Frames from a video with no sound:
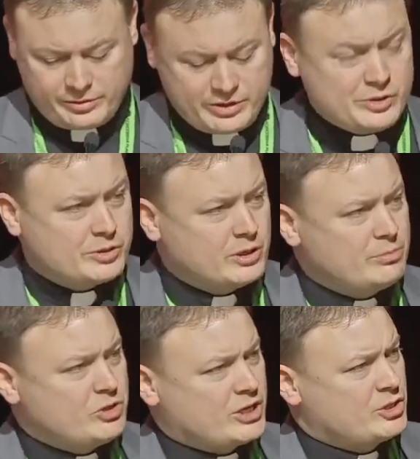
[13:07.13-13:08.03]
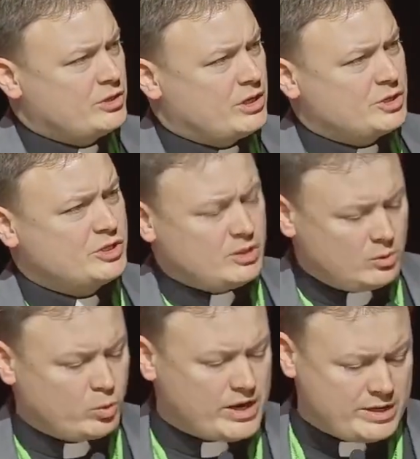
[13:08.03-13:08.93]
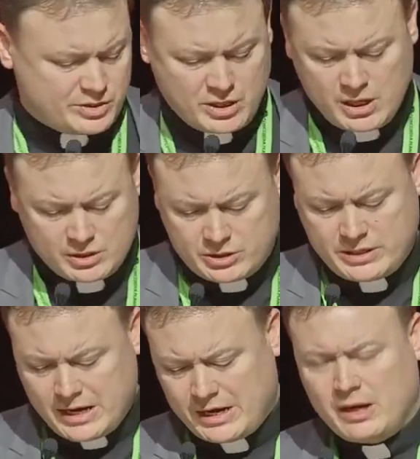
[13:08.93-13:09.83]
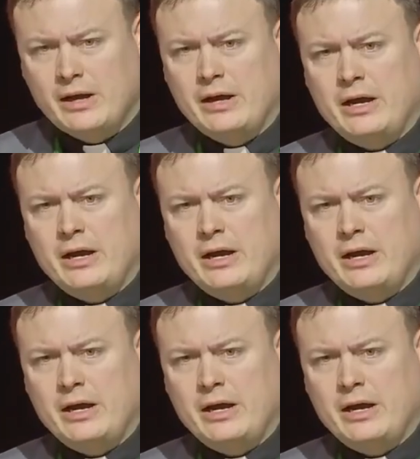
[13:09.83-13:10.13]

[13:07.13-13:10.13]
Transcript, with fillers: This is an objection that is still raised today.